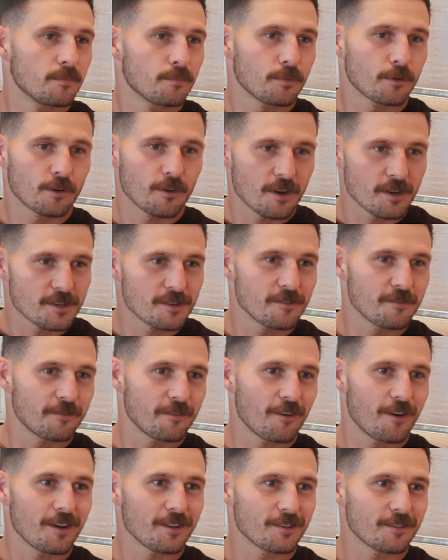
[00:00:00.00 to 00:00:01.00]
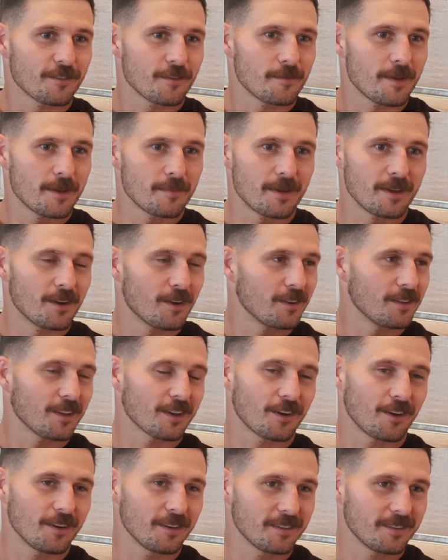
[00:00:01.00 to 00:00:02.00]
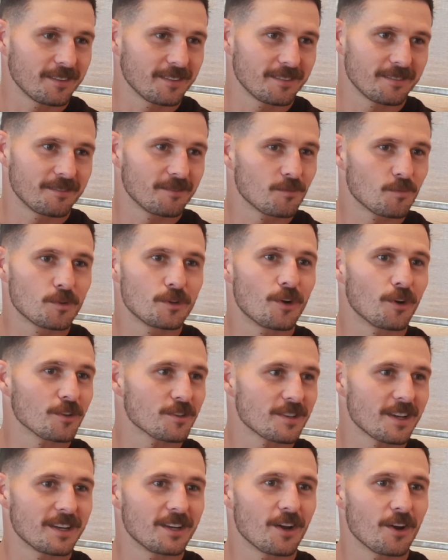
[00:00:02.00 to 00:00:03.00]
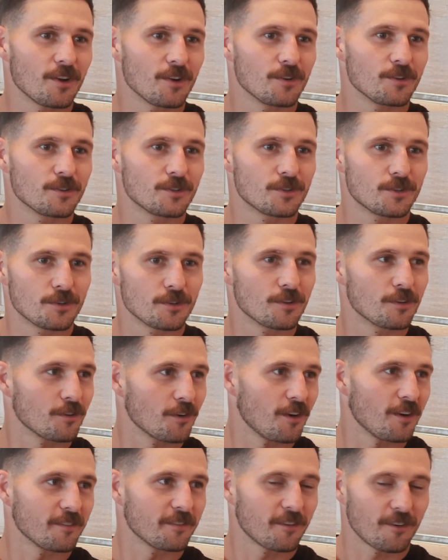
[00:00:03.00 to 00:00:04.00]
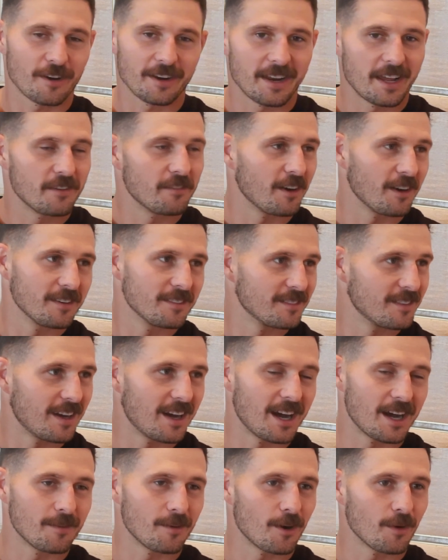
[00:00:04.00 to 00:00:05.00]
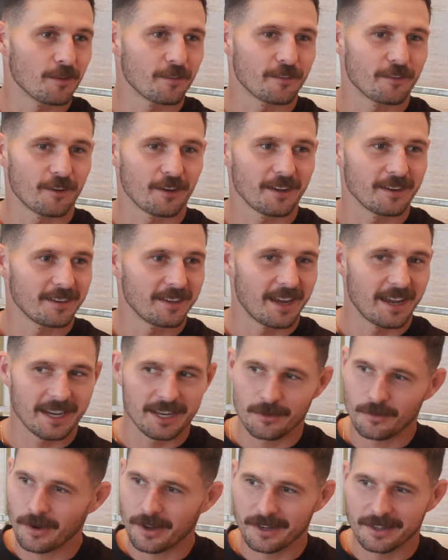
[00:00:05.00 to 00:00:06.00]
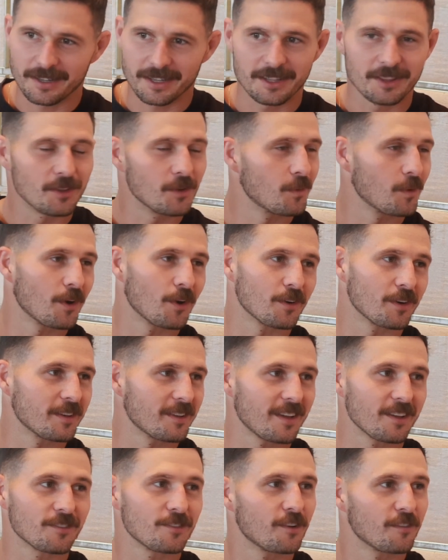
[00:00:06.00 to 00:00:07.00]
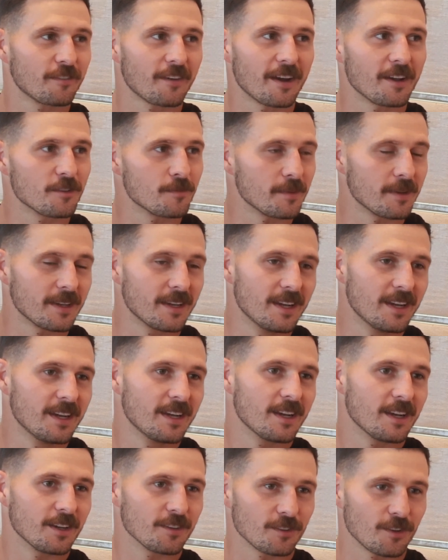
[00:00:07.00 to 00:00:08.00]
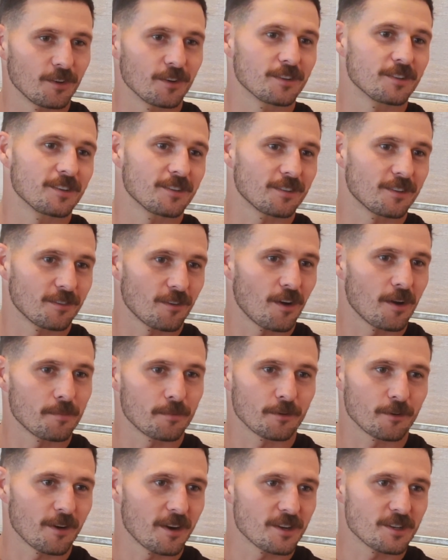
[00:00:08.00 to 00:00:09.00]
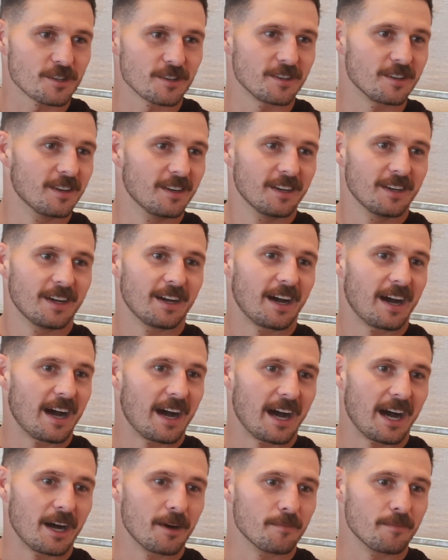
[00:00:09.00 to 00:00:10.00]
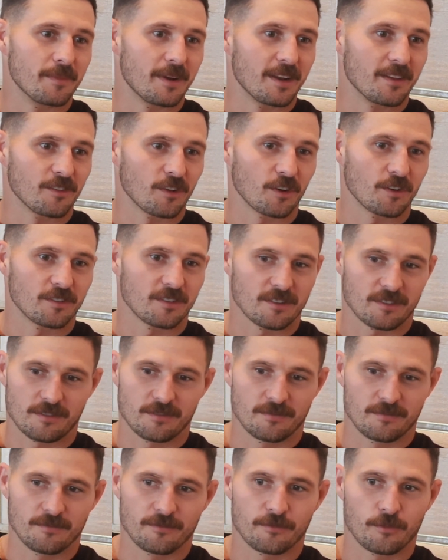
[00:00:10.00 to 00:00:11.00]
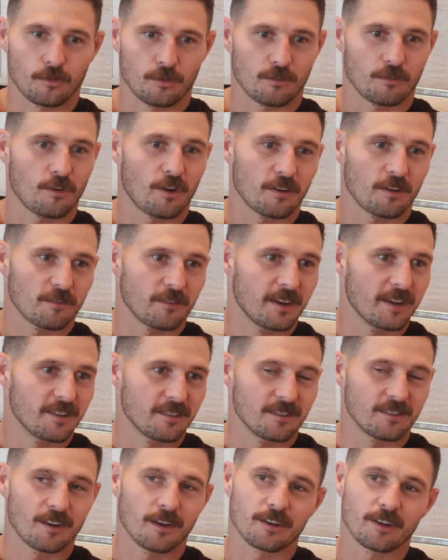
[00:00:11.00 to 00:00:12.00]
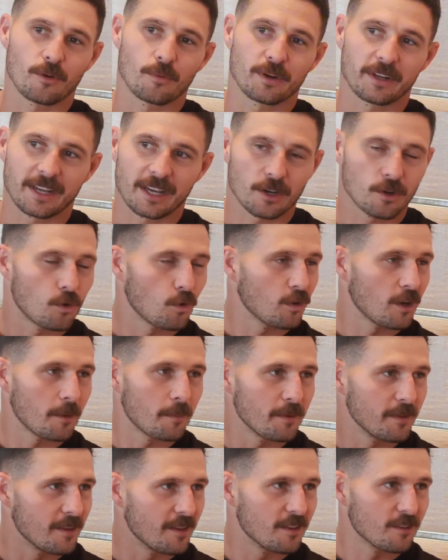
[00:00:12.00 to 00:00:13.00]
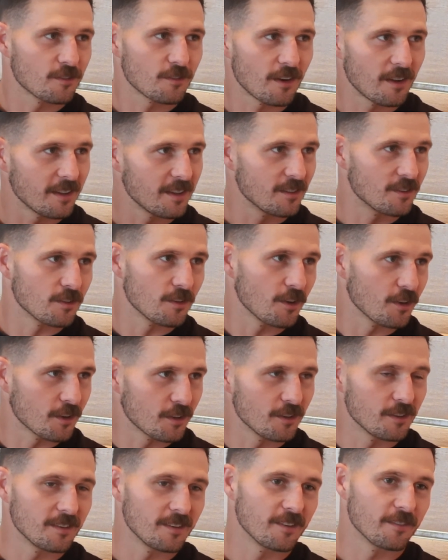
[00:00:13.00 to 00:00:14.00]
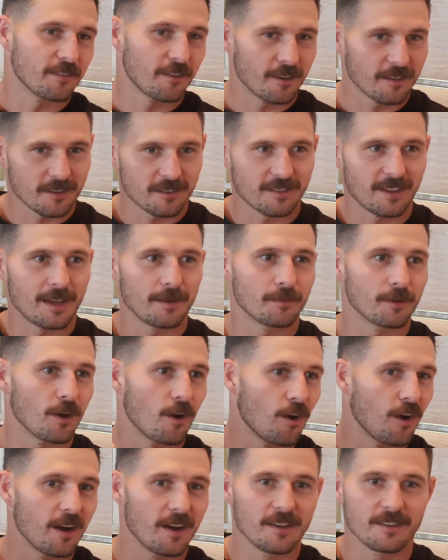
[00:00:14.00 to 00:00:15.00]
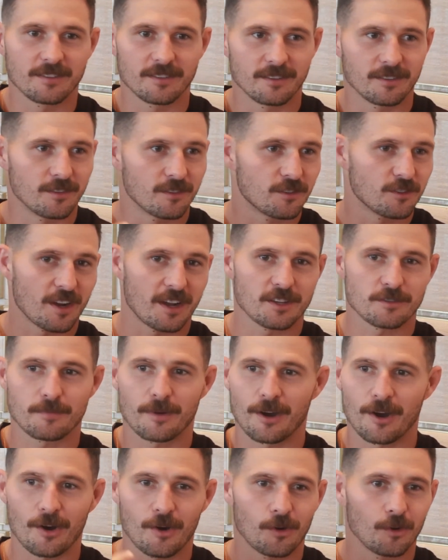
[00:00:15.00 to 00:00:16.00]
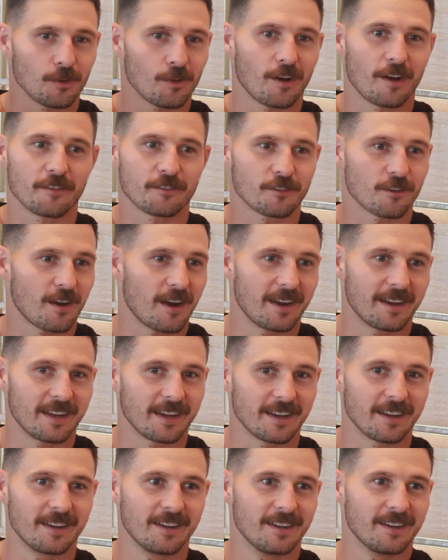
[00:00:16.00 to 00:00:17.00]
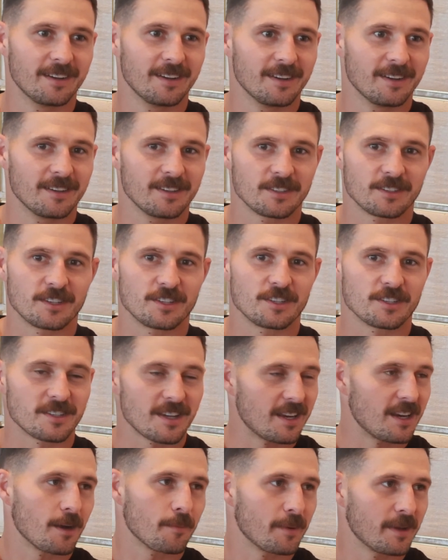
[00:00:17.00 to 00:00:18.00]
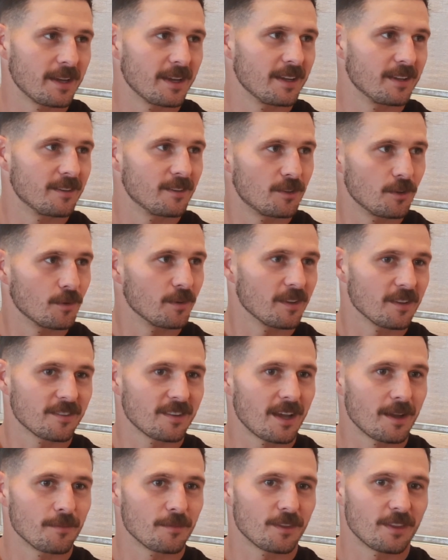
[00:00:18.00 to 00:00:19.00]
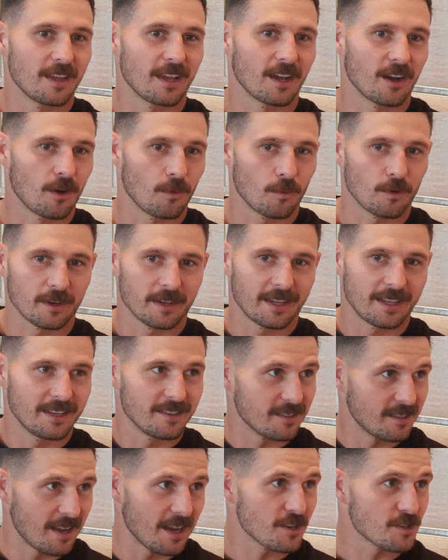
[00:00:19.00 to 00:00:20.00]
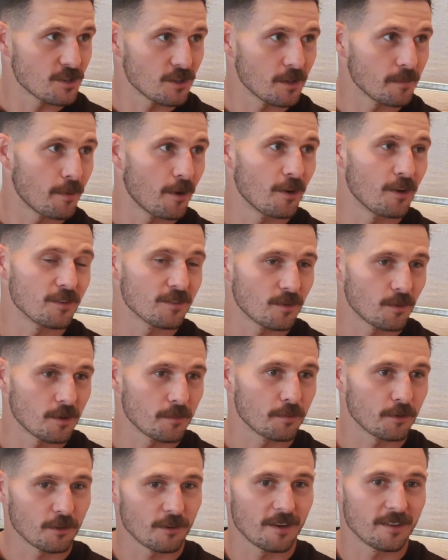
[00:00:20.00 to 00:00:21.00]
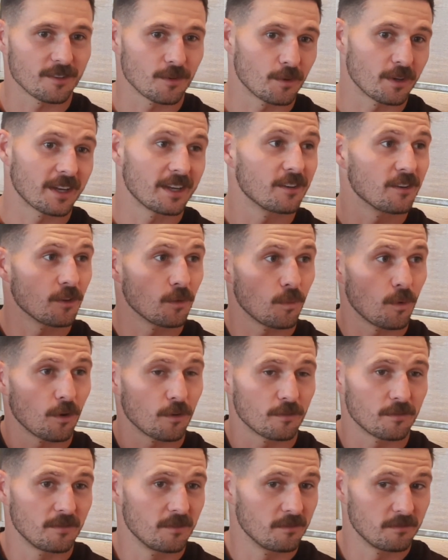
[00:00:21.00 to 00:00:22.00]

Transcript: Progression fights for me, man. I would not say no to the right fight ever. I would fight anyone in the world. It does not faze me as long as it's the right progression, and as long as it's for the right reason. I don't want to get caught up in the Australian circuit and fight the same guys and chase my whole life training to just end up here doing the same thing. I want to get international opponents. I want to progress. I want to get into the world